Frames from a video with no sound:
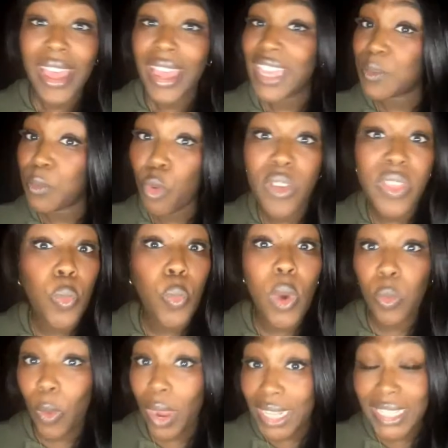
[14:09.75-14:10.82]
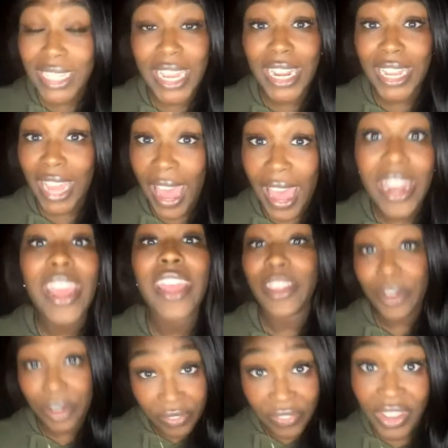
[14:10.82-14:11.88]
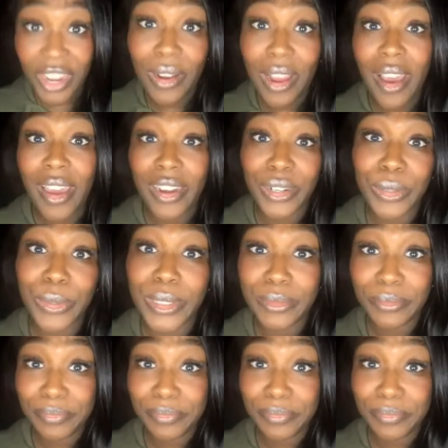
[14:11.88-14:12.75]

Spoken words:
It's more than one way to skin a cat, and they're going to figure out how to do it.